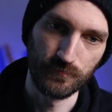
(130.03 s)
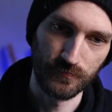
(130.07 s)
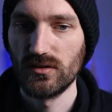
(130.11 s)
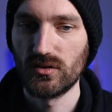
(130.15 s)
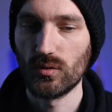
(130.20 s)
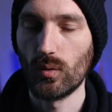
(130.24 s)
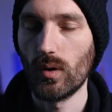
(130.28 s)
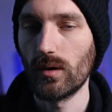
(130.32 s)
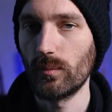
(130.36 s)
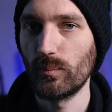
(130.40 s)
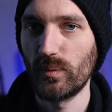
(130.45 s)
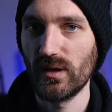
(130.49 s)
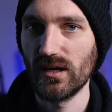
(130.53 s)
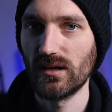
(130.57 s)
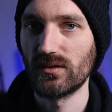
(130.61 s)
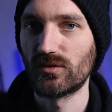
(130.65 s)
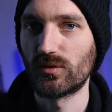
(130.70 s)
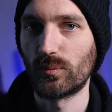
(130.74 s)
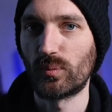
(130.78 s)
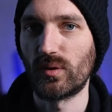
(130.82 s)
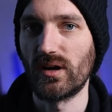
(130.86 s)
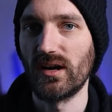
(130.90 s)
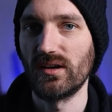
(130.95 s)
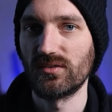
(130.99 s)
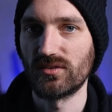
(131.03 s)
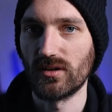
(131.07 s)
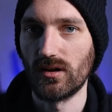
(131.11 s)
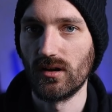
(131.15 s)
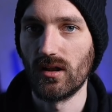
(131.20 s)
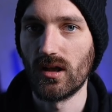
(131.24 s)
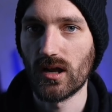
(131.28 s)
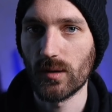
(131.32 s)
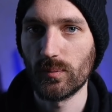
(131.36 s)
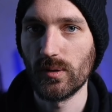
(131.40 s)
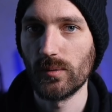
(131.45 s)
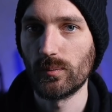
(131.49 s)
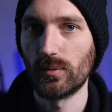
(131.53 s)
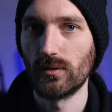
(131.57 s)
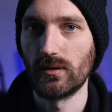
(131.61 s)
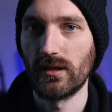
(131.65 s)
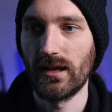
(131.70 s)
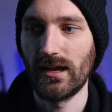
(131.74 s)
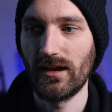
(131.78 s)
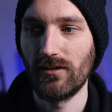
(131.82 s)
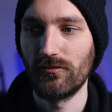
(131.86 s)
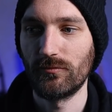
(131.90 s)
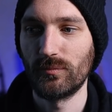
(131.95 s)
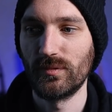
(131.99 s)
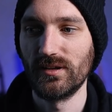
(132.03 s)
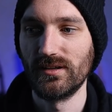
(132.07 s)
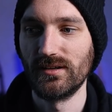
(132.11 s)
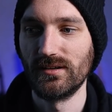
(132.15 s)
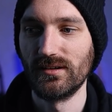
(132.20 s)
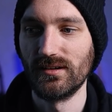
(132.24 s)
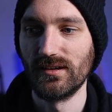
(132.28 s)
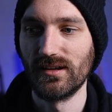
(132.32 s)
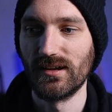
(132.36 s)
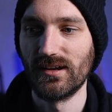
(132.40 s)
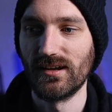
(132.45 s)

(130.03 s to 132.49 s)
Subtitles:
So one big surprise that a lot of people have been